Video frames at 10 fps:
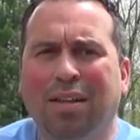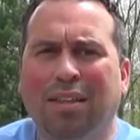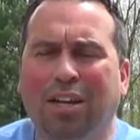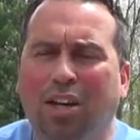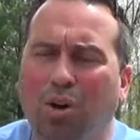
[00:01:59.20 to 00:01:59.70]

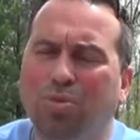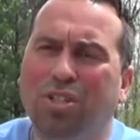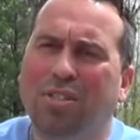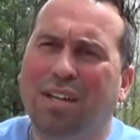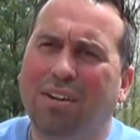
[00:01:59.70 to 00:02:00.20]
the
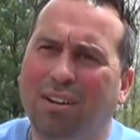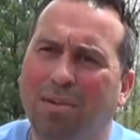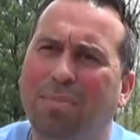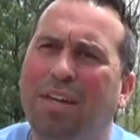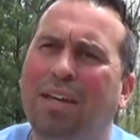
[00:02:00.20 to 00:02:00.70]
coaches that are
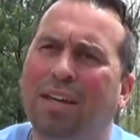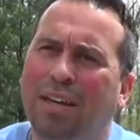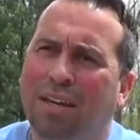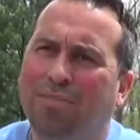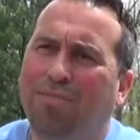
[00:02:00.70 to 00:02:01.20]
gonna be
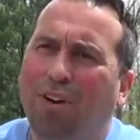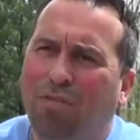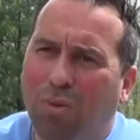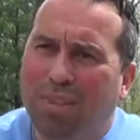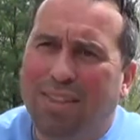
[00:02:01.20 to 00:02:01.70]

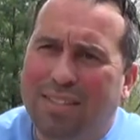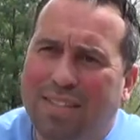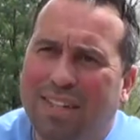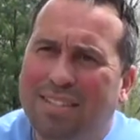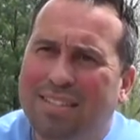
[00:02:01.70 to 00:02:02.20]
involved with these
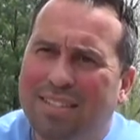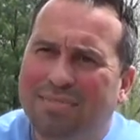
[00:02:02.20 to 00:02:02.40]
kids.